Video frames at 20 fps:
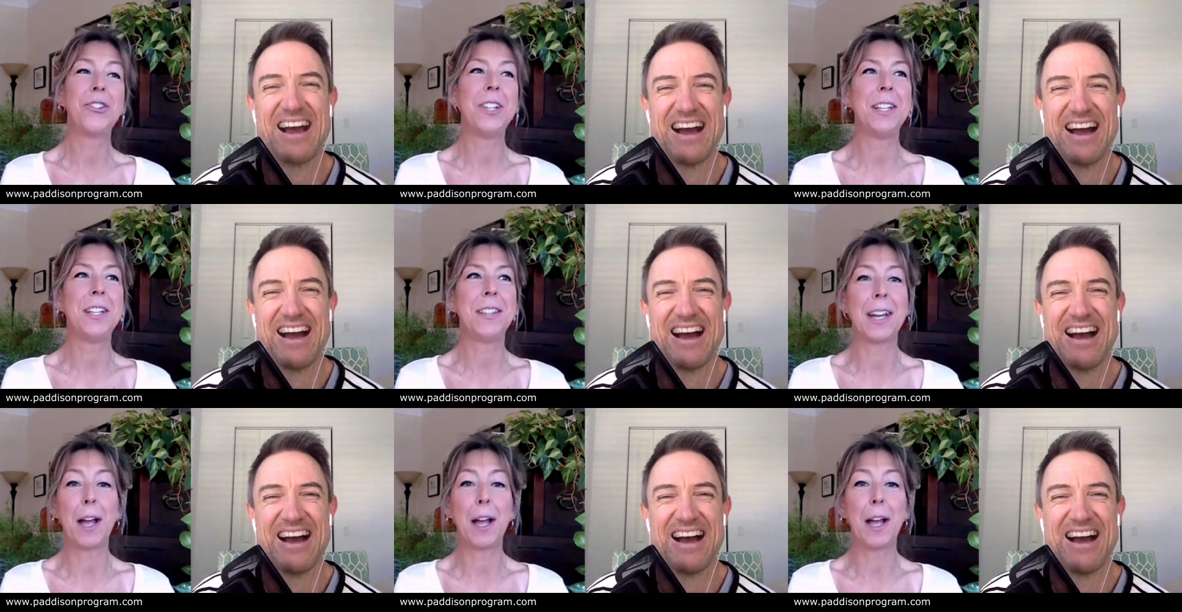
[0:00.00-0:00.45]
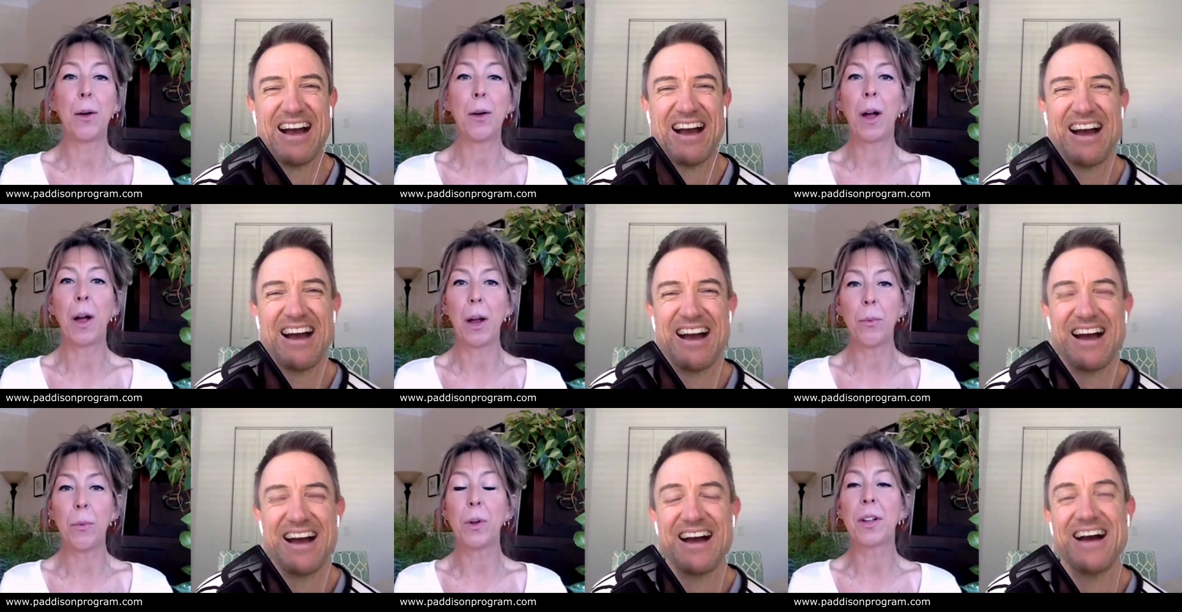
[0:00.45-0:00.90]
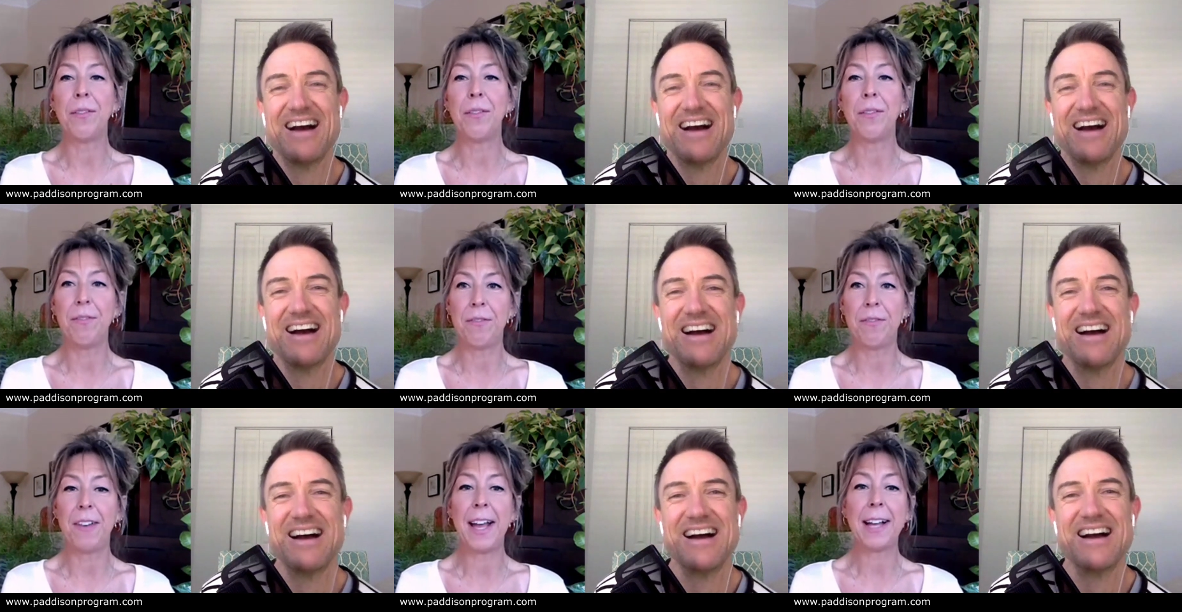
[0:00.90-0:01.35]
Speaker 1: cheat that I, I will
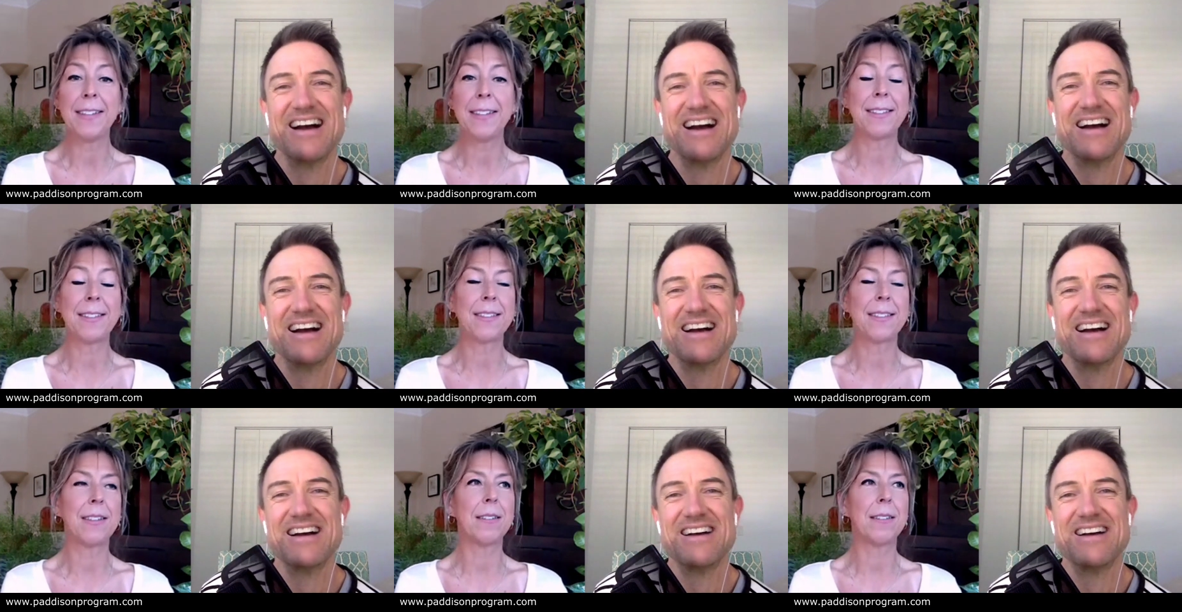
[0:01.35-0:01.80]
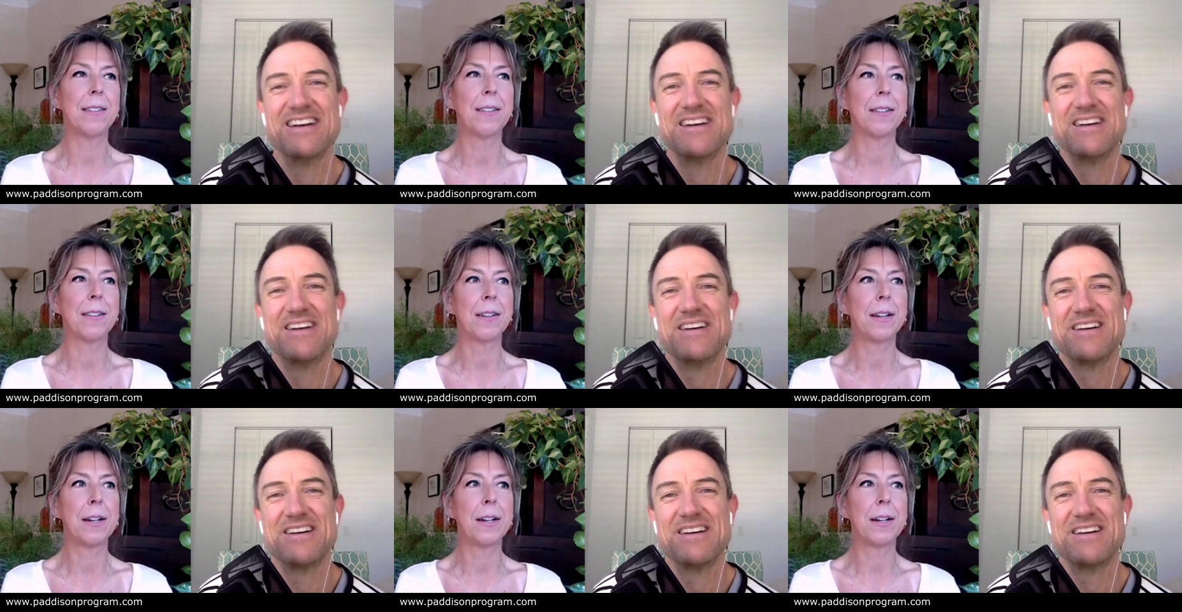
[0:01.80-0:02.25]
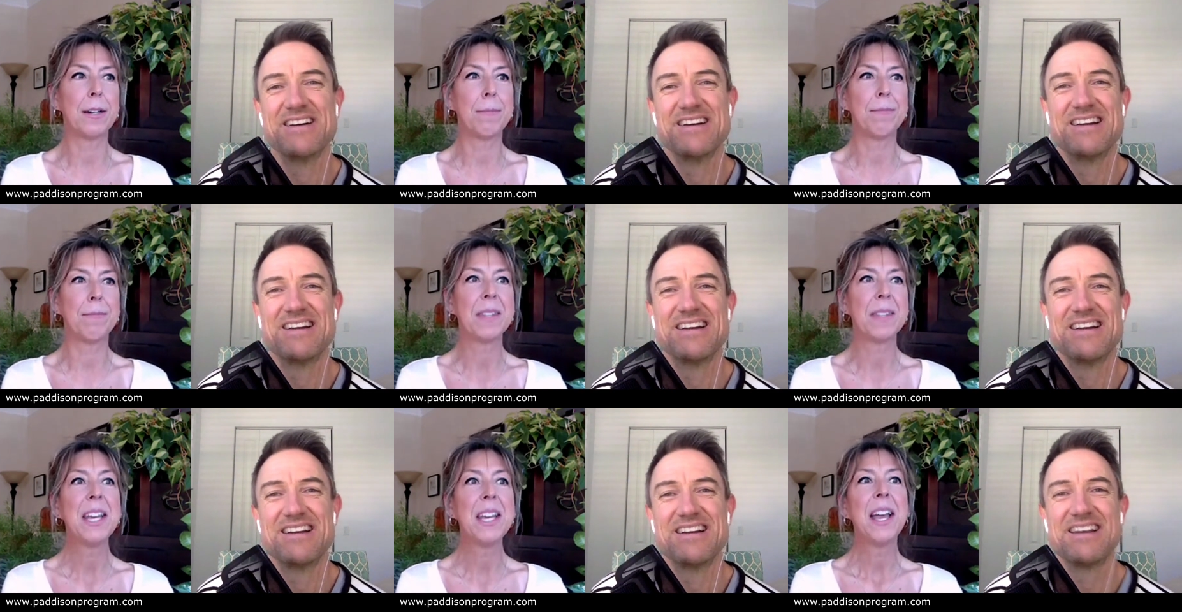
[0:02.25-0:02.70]
confess.
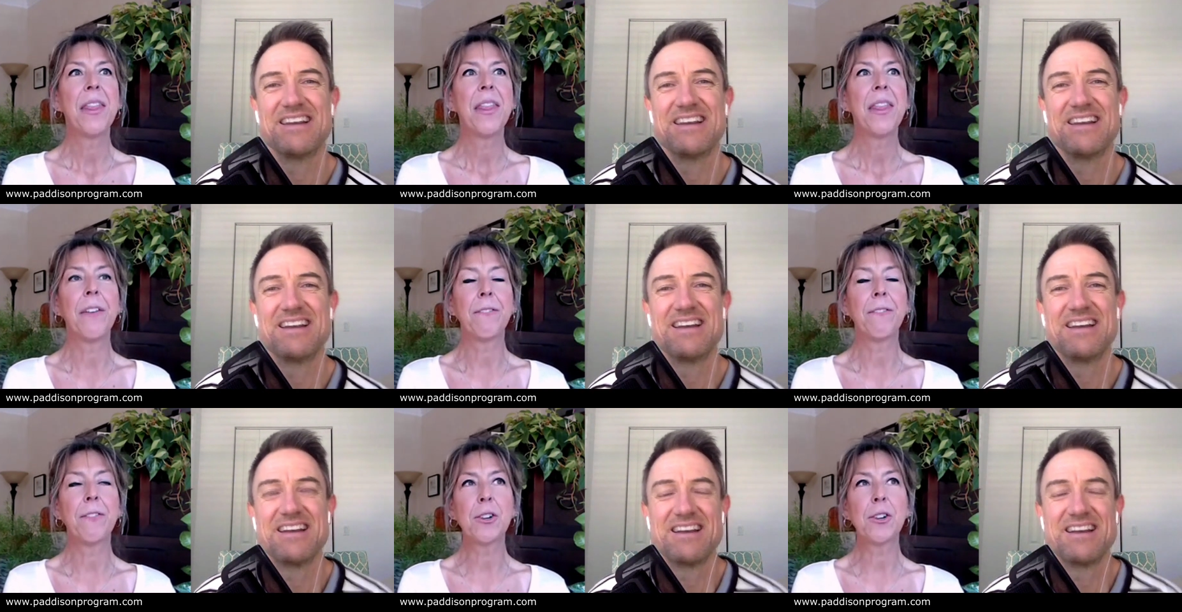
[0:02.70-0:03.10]
Um, the